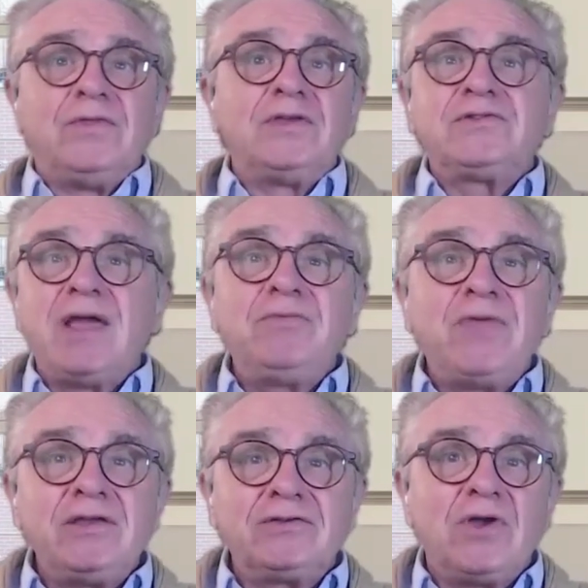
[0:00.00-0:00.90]
the same
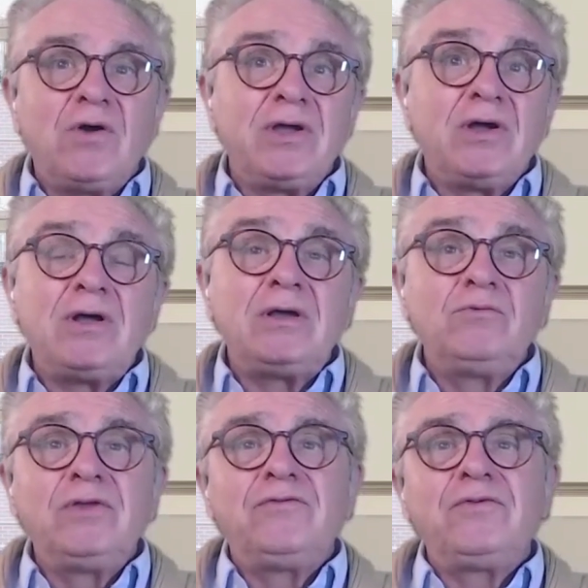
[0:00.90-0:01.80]
thing is going on
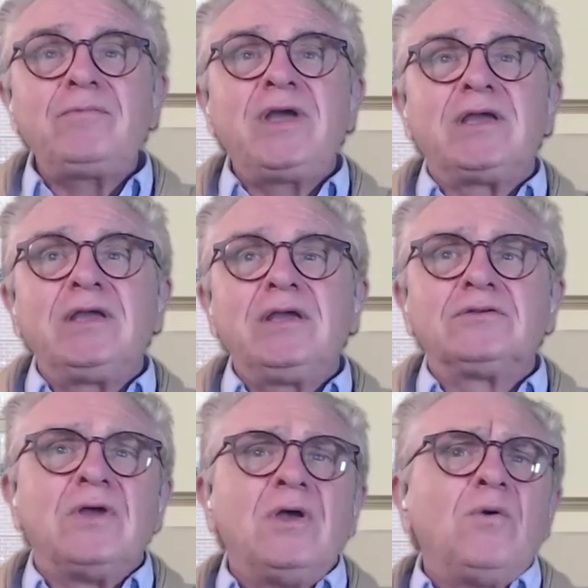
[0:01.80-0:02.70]
with filmmaking.
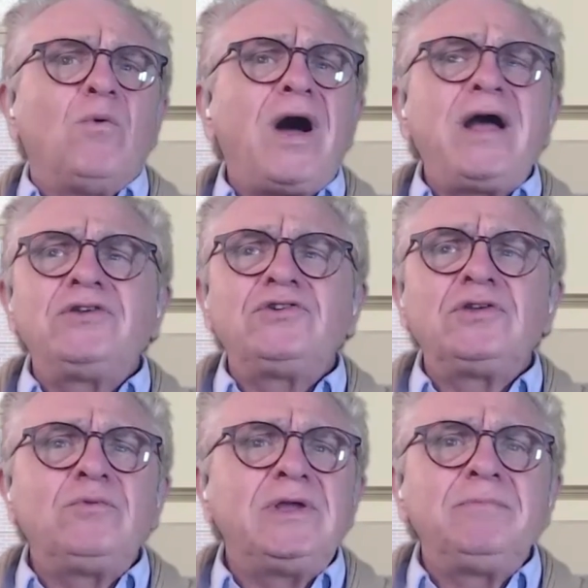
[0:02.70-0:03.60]
Is, why
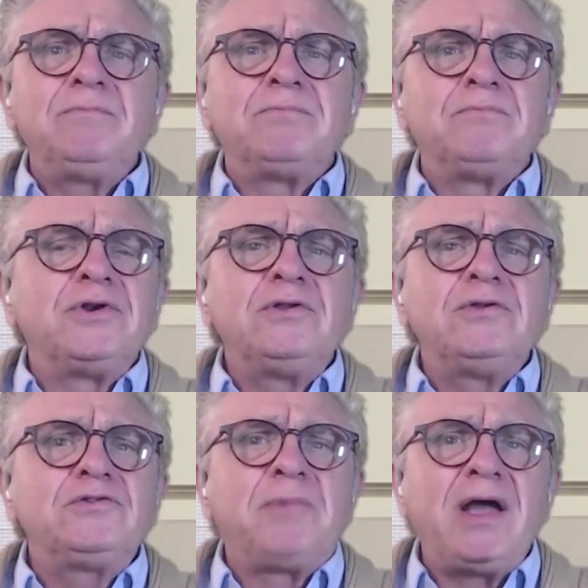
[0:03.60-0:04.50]
should we
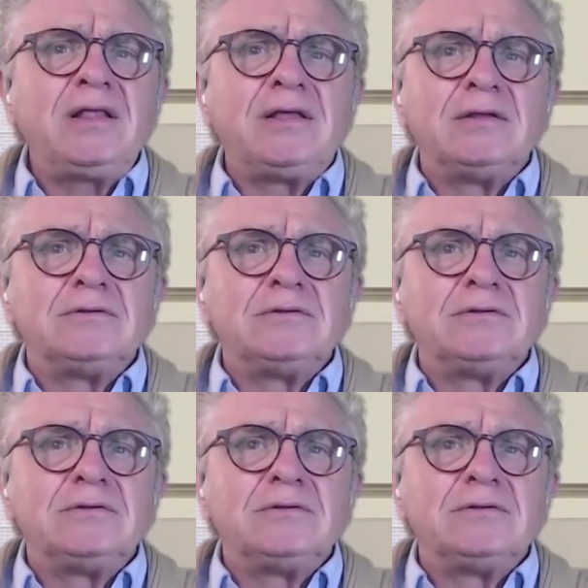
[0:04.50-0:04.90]
produce sitcom